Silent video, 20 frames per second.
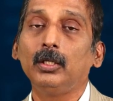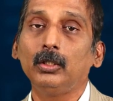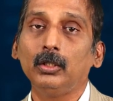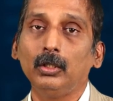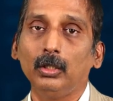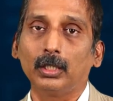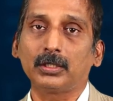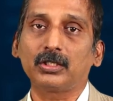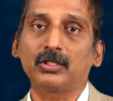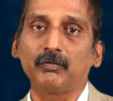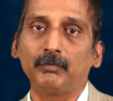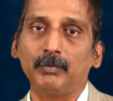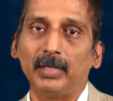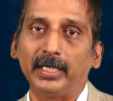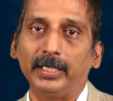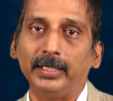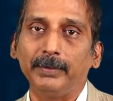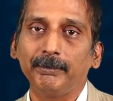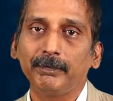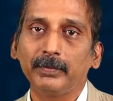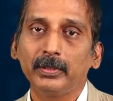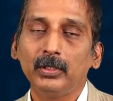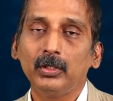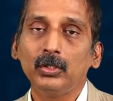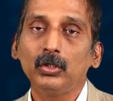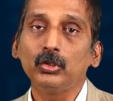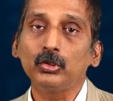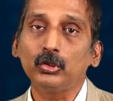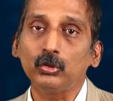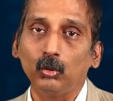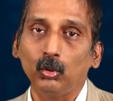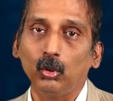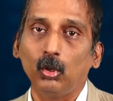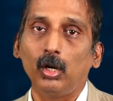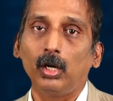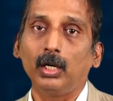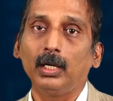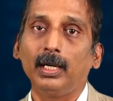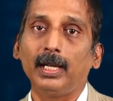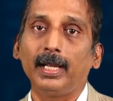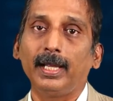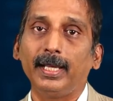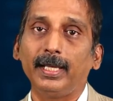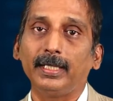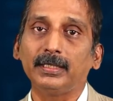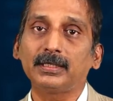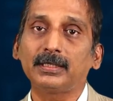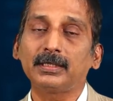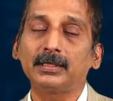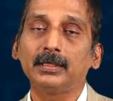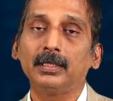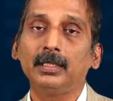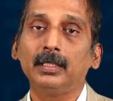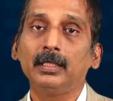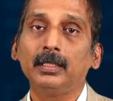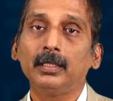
lots of money so long as